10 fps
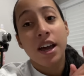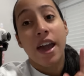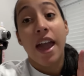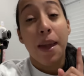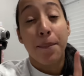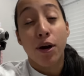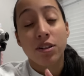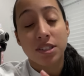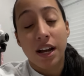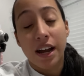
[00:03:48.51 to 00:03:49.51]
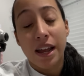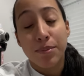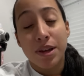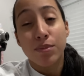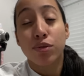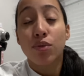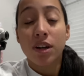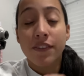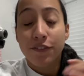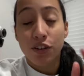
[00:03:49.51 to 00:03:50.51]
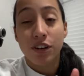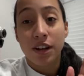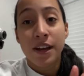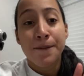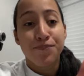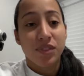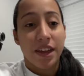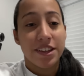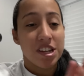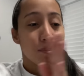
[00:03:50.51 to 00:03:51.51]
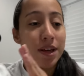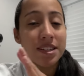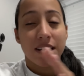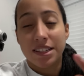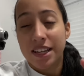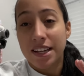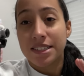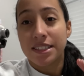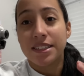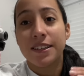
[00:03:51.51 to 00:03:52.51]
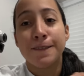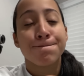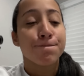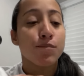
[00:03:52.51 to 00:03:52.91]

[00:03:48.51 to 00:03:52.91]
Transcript: a part-time employee for AJ Blank slash KCD.